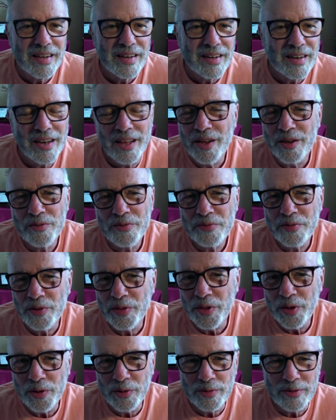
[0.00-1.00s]
Love for
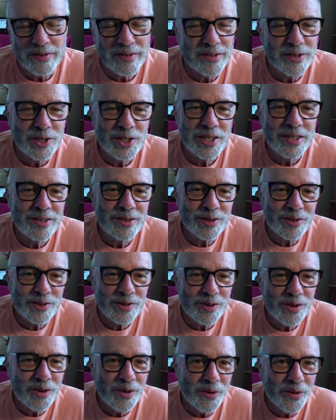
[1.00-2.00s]
those that Jesus
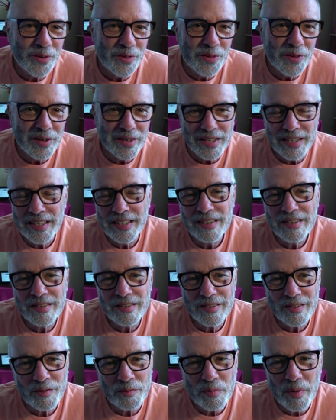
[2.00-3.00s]
called the
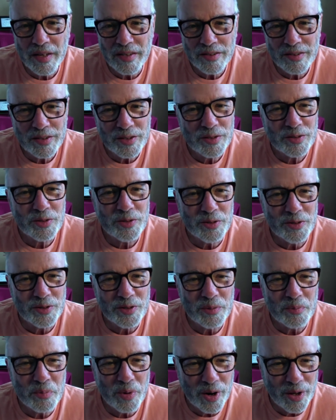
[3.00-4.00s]
least of my sisters
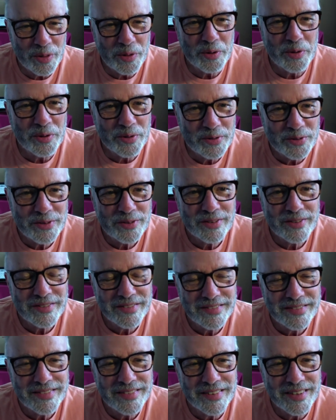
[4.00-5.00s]
and brothers
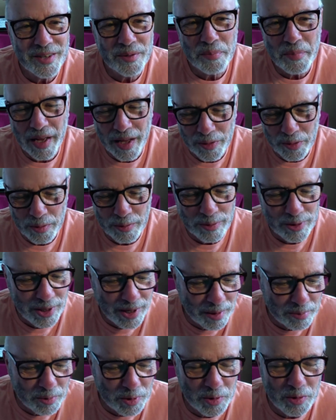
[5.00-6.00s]
in Matthew
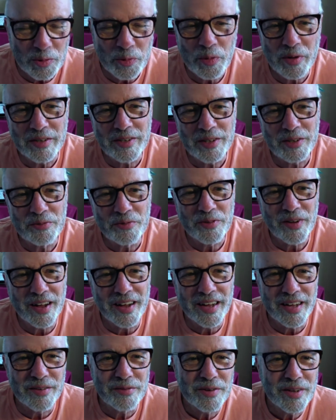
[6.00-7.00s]
chapter
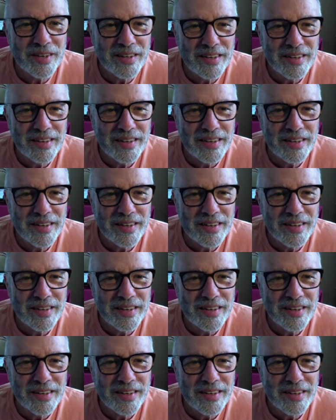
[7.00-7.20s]
25.